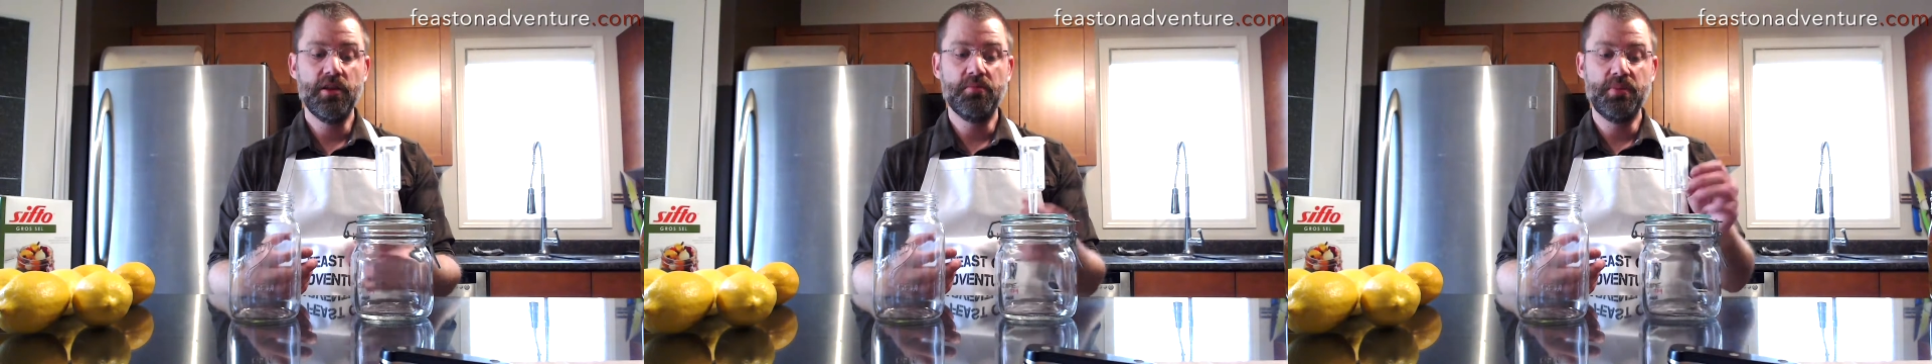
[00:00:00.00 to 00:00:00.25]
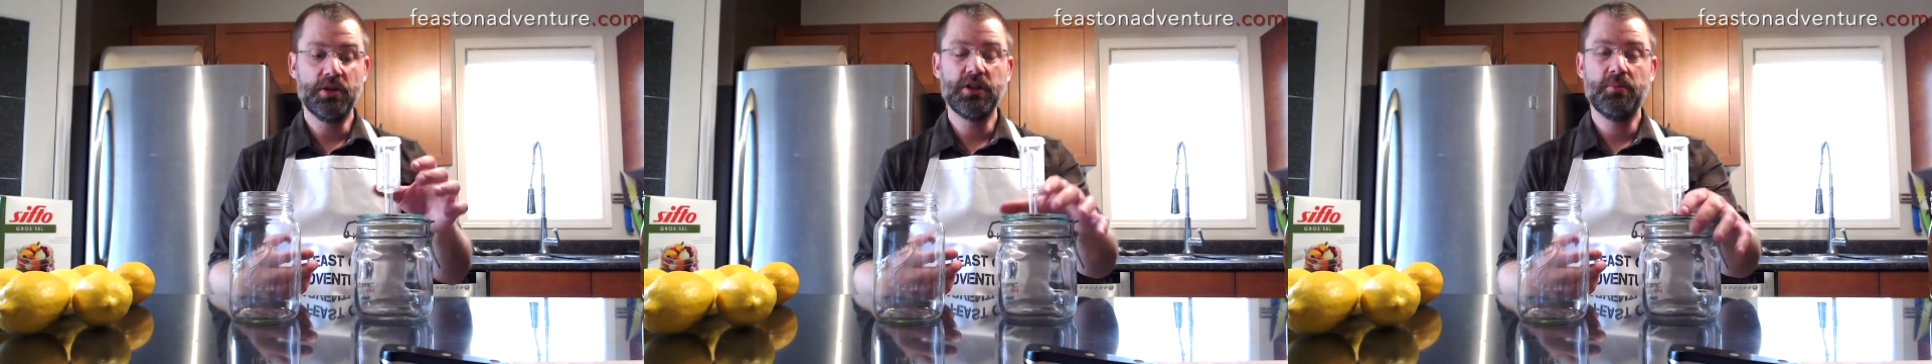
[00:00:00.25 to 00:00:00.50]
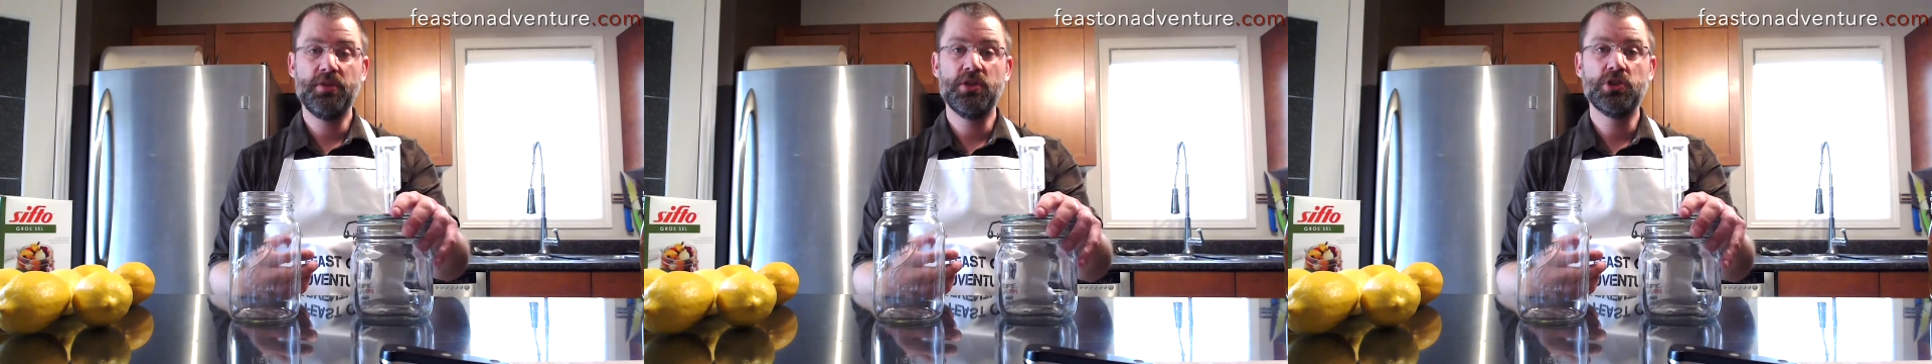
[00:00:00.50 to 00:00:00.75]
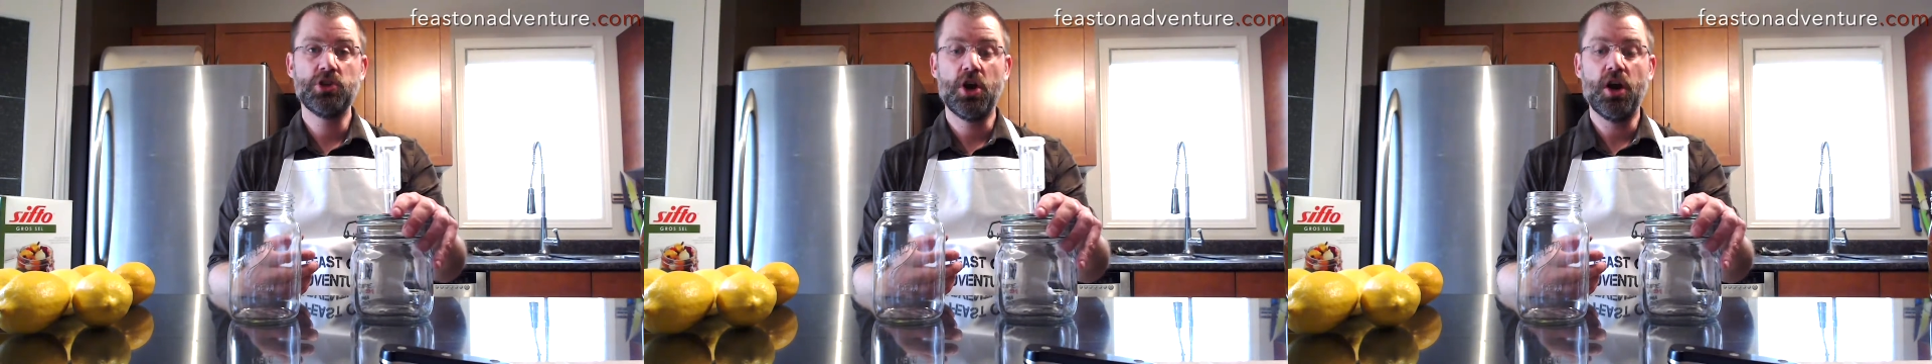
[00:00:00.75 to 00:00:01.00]
that build up
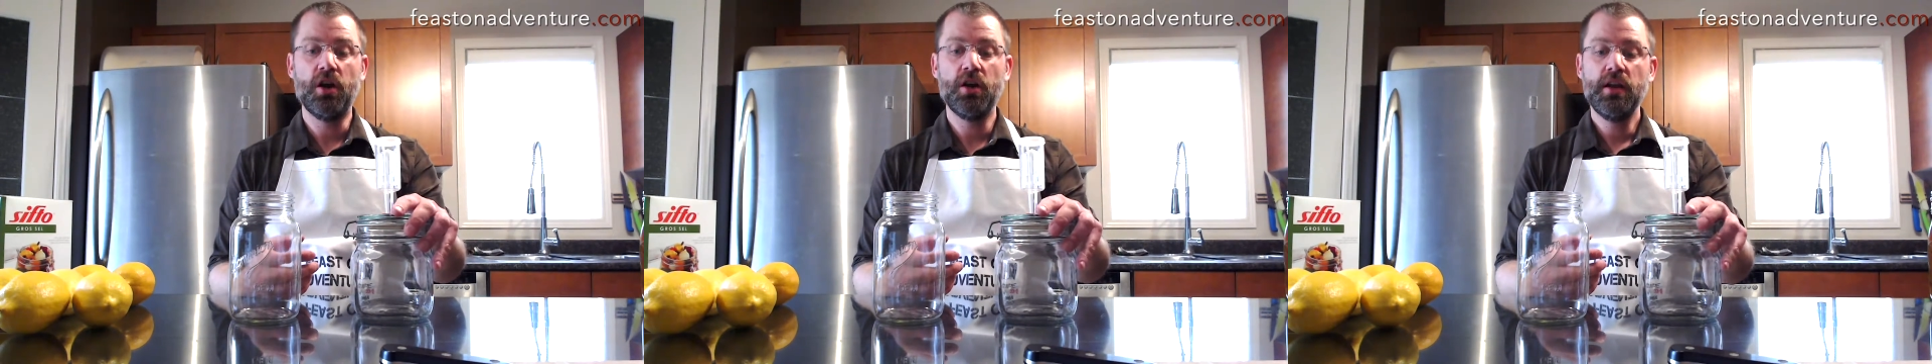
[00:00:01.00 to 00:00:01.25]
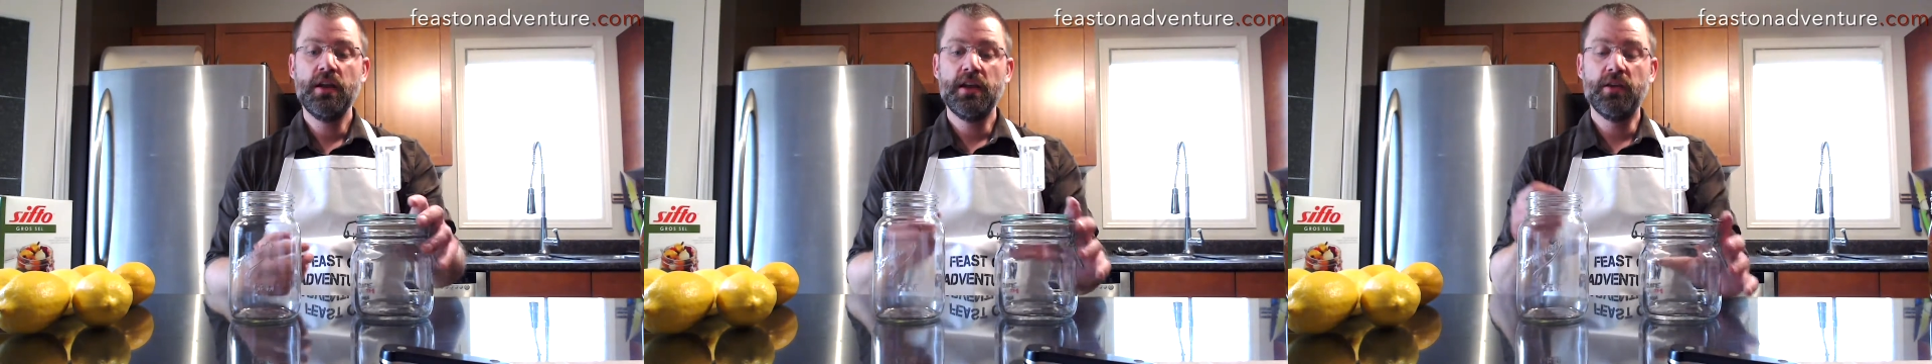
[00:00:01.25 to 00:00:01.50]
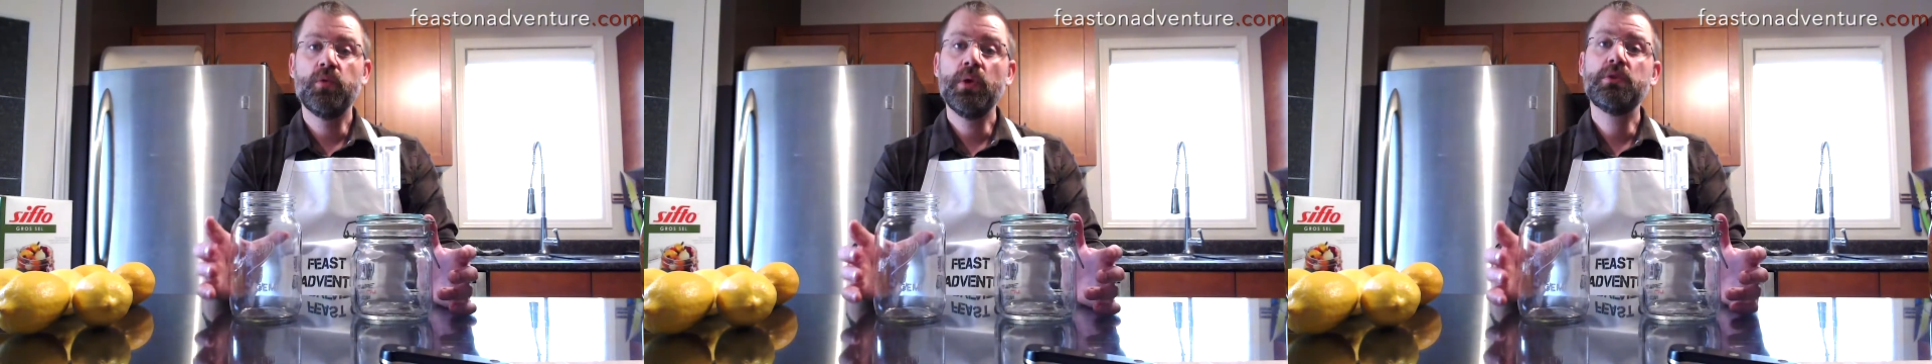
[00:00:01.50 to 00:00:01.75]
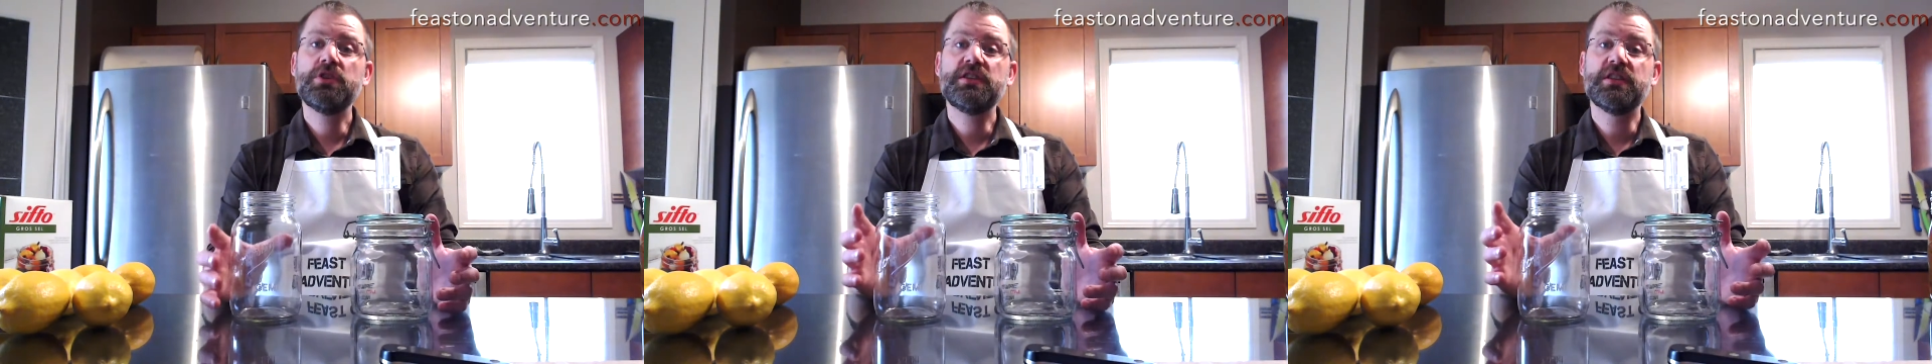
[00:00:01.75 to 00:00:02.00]
in the jar. If
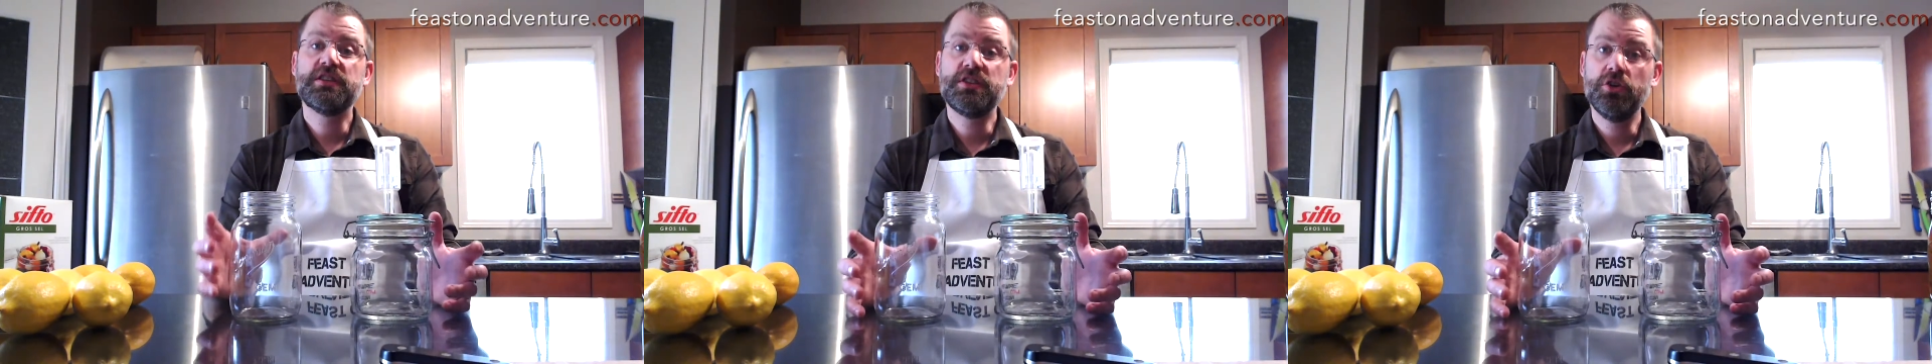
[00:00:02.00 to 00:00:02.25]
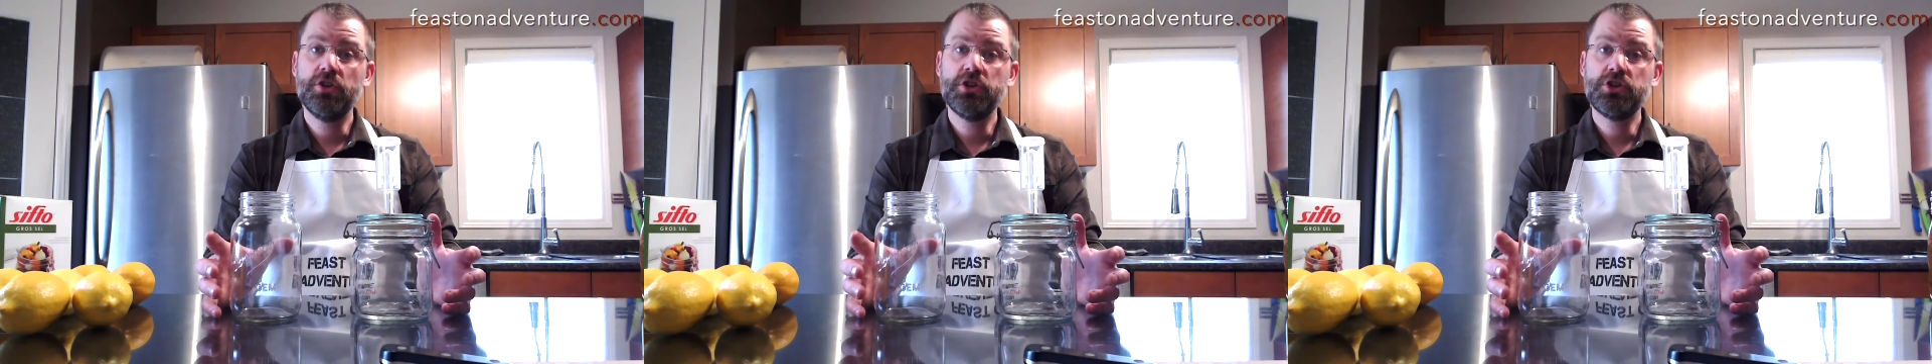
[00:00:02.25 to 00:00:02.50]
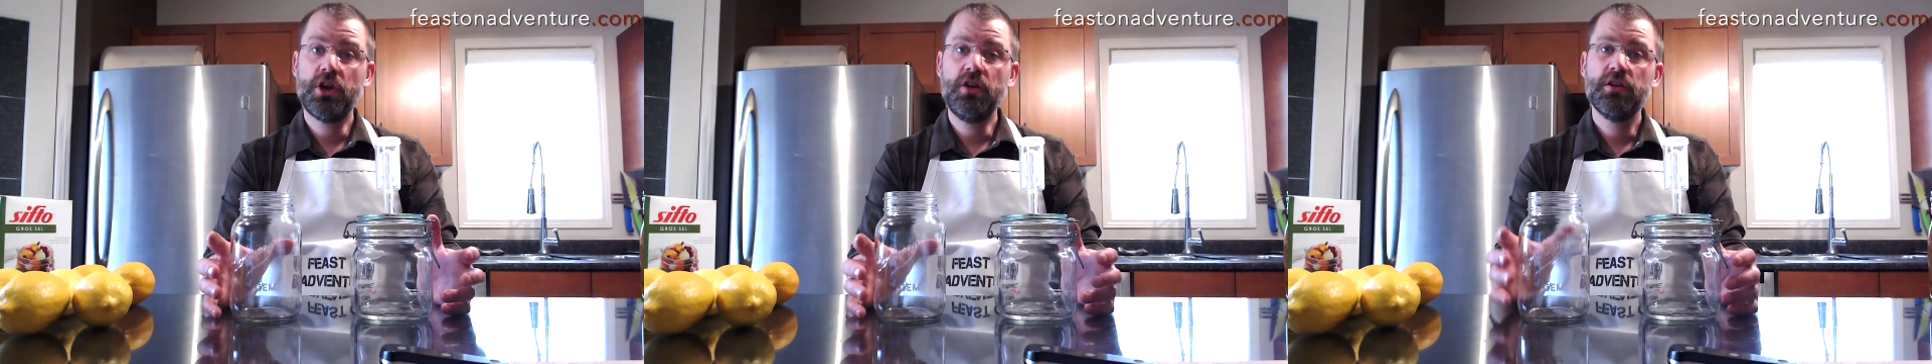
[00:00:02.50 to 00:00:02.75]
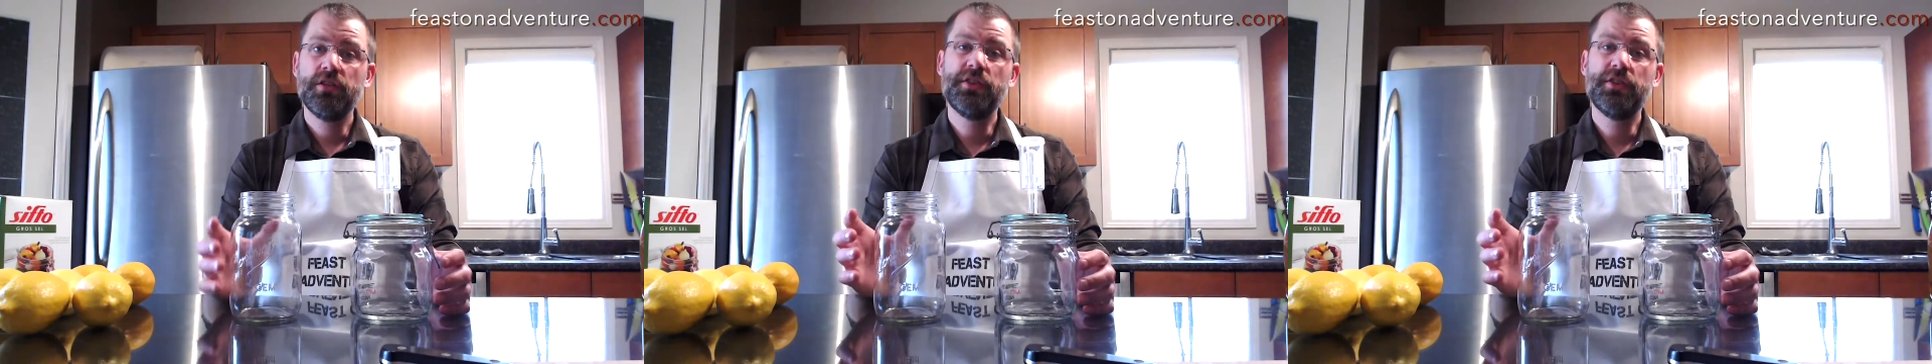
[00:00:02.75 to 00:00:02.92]
we were just to seal the jar,